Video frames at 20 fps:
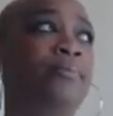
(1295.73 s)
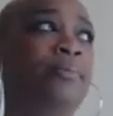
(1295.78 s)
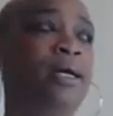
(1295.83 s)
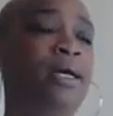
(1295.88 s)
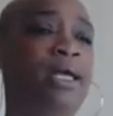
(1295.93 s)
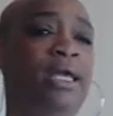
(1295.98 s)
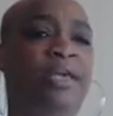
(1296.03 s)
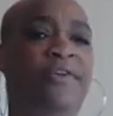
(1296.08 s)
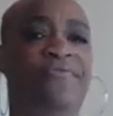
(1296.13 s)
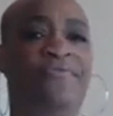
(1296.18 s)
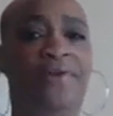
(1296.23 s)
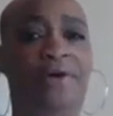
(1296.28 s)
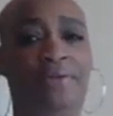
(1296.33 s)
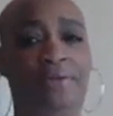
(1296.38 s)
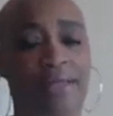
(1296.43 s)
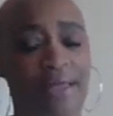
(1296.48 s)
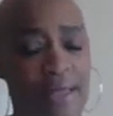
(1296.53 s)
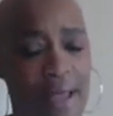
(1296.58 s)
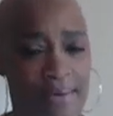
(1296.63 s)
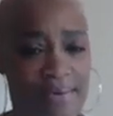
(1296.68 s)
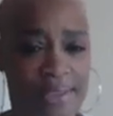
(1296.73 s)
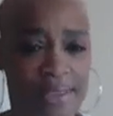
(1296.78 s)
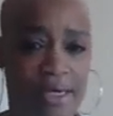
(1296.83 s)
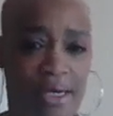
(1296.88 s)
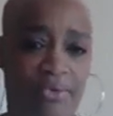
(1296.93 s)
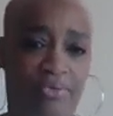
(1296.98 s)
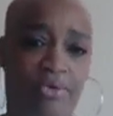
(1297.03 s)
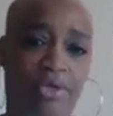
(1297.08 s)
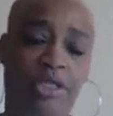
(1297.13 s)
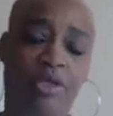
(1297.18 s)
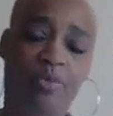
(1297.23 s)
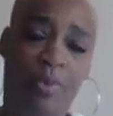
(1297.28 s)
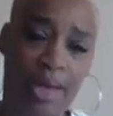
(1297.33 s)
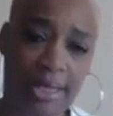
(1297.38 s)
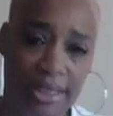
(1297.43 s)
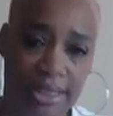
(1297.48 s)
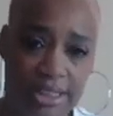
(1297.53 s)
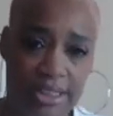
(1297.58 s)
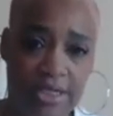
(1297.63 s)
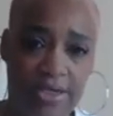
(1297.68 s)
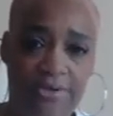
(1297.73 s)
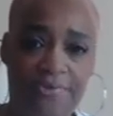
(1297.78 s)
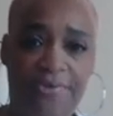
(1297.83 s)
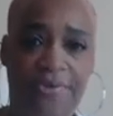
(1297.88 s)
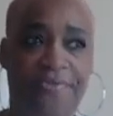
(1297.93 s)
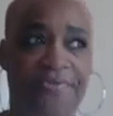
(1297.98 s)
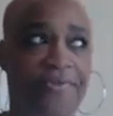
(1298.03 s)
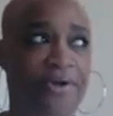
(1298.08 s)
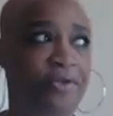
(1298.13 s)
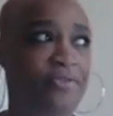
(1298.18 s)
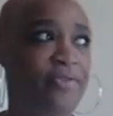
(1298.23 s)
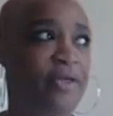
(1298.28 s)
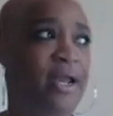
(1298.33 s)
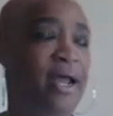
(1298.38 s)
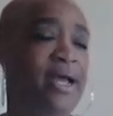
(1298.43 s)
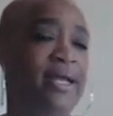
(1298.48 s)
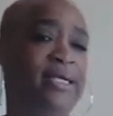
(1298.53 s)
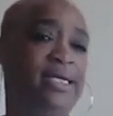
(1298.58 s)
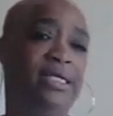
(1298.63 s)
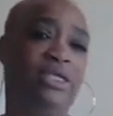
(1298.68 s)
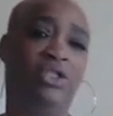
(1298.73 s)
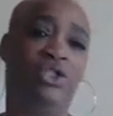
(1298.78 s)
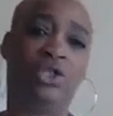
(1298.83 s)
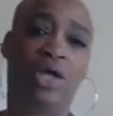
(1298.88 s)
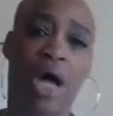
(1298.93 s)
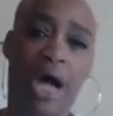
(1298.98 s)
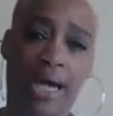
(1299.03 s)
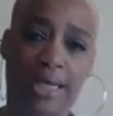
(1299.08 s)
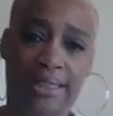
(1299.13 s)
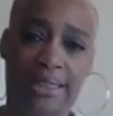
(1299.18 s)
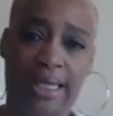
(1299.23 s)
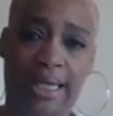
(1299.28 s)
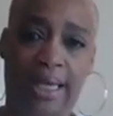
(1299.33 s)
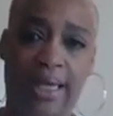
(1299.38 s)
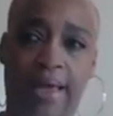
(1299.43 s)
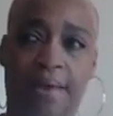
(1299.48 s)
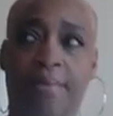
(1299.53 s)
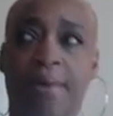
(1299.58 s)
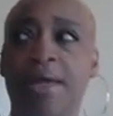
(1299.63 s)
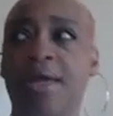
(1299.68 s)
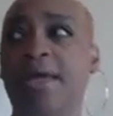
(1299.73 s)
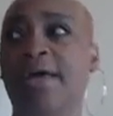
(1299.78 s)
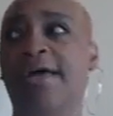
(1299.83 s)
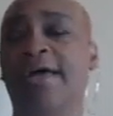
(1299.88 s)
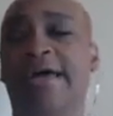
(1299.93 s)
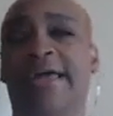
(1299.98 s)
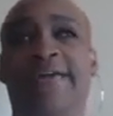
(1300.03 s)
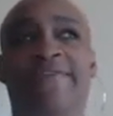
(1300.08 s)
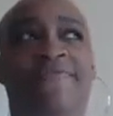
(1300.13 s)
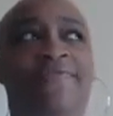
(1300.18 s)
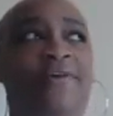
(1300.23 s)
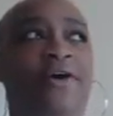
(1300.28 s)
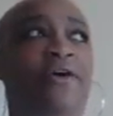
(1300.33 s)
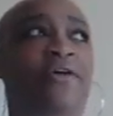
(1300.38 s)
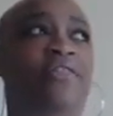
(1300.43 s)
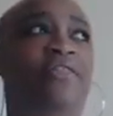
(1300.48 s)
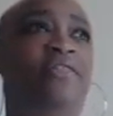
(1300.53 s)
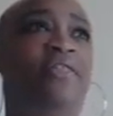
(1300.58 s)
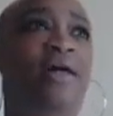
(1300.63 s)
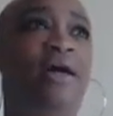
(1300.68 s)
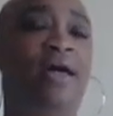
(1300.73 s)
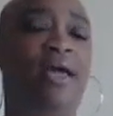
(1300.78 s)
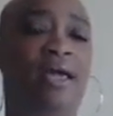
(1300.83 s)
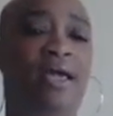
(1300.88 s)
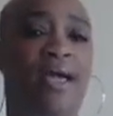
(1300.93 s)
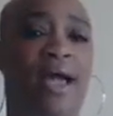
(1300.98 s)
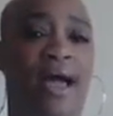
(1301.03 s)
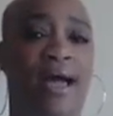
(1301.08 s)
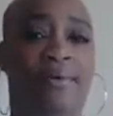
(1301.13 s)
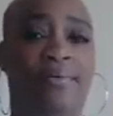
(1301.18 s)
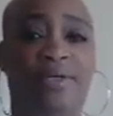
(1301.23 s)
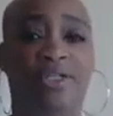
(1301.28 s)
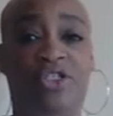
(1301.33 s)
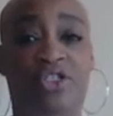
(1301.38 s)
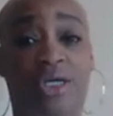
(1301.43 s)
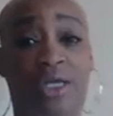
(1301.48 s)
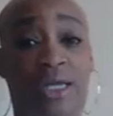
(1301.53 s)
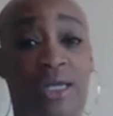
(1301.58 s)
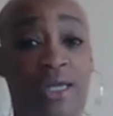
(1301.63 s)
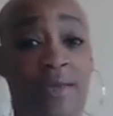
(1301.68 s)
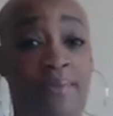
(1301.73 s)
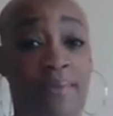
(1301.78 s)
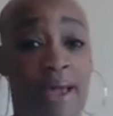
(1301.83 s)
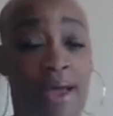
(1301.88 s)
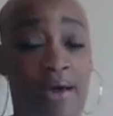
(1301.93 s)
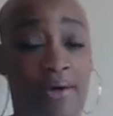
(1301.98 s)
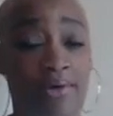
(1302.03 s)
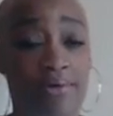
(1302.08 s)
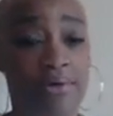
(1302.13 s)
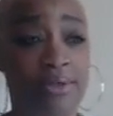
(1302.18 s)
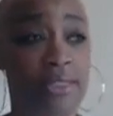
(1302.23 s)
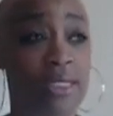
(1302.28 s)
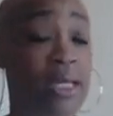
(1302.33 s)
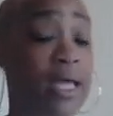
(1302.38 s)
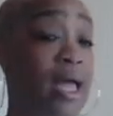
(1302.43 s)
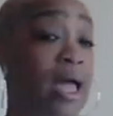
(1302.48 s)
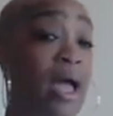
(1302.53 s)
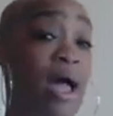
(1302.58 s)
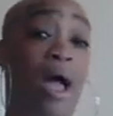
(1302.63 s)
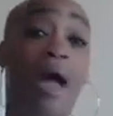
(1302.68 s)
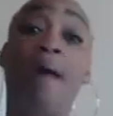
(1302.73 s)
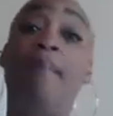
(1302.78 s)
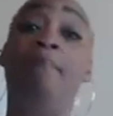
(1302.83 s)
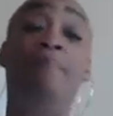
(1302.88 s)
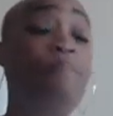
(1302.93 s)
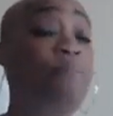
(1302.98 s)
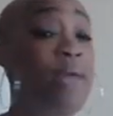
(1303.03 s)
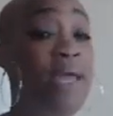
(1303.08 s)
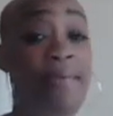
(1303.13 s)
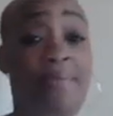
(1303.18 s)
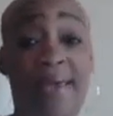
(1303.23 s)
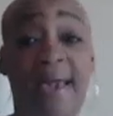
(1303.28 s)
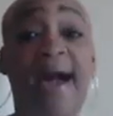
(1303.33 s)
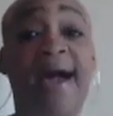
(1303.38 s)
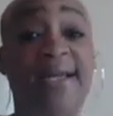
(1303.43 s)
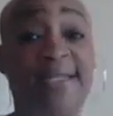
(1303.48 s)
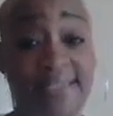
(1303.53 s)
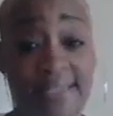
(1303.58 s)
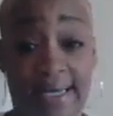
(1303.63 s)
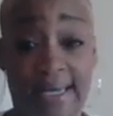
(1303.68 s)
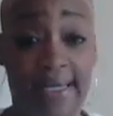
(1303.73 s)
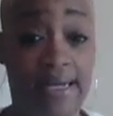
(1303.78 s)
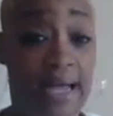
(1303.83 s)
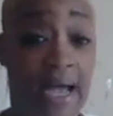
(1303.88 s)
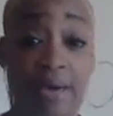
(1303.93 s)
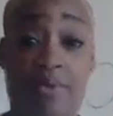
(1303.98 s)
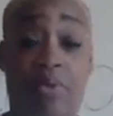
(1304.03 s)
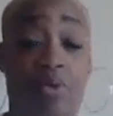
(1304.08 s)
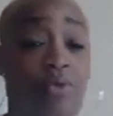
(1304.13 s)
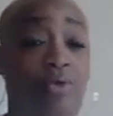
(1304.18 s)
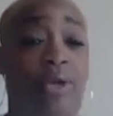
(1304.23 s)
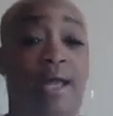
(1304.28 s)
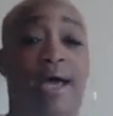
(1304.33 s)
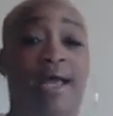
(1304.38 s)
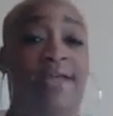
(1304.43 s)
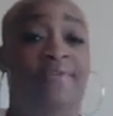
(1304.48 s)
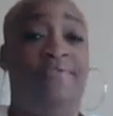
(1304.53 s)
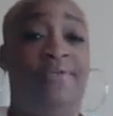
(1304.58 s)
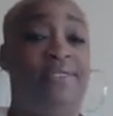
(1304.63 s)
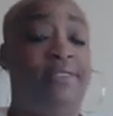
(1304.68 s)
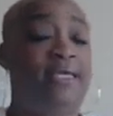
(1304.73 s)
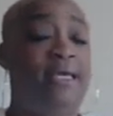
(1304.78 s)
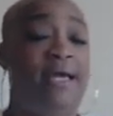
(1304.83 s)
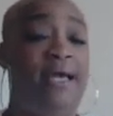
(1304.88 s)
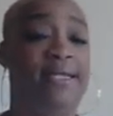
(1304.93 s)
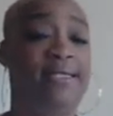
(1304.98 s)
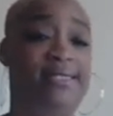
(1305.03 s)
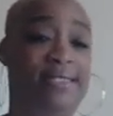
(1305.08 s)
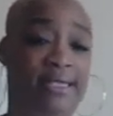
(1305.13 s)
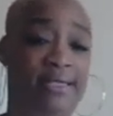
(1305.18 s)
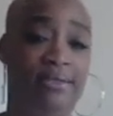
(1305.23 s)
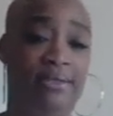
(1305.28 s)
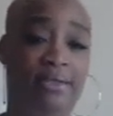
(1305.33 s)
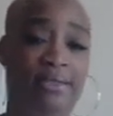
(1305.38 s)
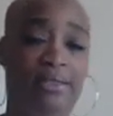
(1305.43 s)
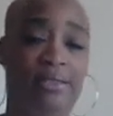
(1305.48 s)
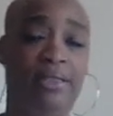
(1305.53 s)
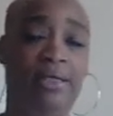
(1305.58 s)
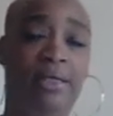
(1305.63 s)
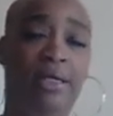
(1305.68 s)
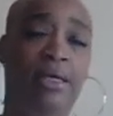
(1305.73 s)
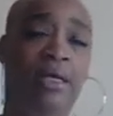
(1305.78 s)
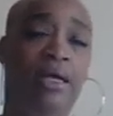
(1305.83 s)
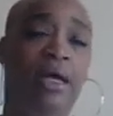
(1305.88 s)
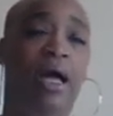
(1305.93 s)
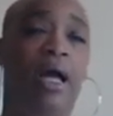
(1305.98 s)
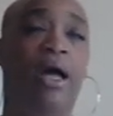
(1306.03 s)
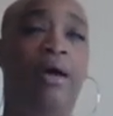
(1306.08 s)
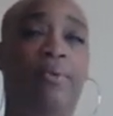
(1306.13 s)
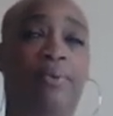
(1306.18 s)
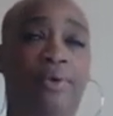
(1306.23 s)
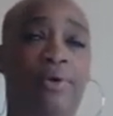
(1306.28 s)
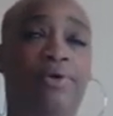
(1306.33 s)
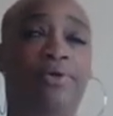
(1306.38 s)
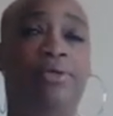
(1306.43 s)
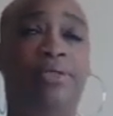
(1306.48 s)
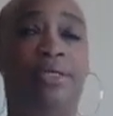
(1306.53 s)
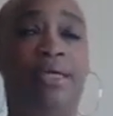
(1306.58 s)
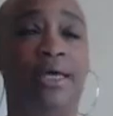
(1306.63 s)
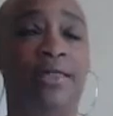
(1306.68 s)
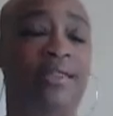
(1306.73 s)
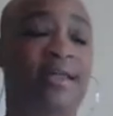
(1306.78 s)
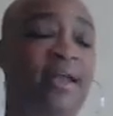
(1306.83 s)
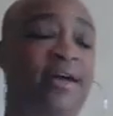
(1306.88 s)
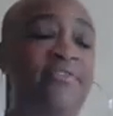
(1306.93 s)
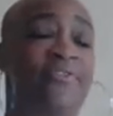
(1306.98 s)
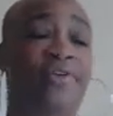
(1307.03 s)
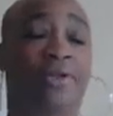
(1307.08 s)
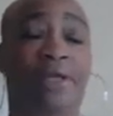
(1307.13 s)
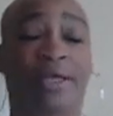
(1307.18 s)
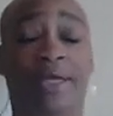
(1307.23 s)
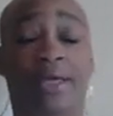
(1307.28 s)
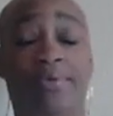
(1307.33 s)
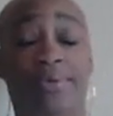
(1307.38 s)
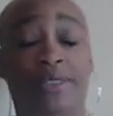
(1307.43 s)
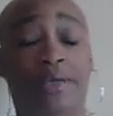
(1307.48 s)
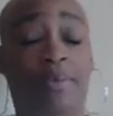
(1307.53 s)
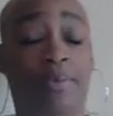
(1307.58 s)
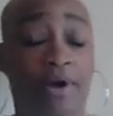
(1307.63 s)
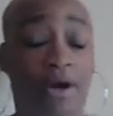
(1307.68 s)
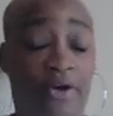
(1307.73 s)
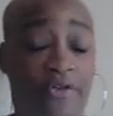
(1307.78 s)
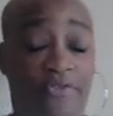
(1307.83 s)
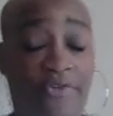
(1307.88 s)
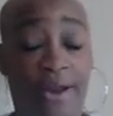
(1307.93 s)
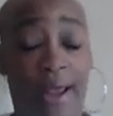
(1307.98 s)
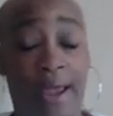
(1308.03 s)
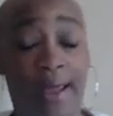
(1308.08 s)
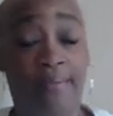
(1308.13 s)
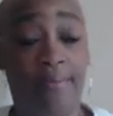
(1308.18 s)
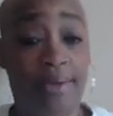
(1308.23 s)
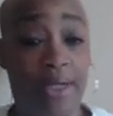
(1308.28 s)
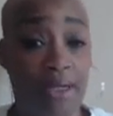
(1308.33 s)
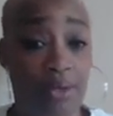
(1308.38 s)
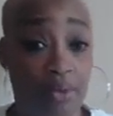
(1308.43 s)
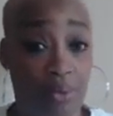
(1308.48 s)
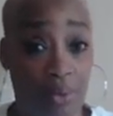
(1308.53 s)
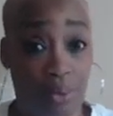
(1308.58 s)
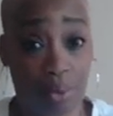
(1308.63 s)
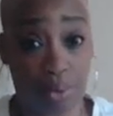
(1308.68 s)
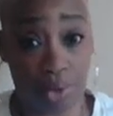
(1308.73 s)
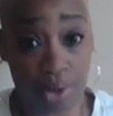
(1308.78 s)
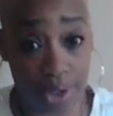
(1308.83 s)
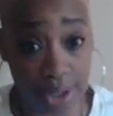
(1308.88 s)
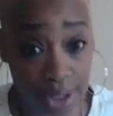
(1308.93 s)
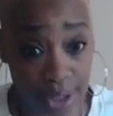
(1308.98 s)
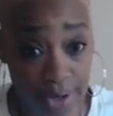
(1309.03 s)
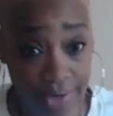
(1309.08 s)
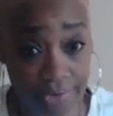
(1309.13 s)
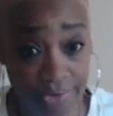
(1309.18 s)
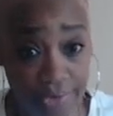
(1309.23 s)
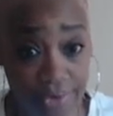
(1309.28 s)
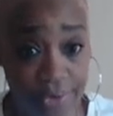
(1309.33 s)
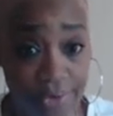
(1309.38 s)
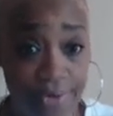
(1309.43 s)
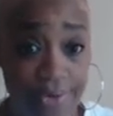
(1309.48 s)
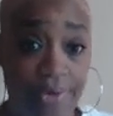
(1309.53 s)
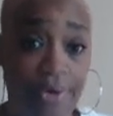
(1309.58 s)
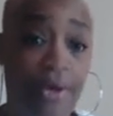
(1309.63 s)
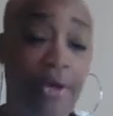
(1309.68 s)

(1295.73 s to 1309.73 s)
He felt like I was unresponsive. He felt that I didn't talk to him. He felt like I was shutting him out. Maybe I did. I will not even say I didn't. I will say that I feel like he was a punk for that, but whatever.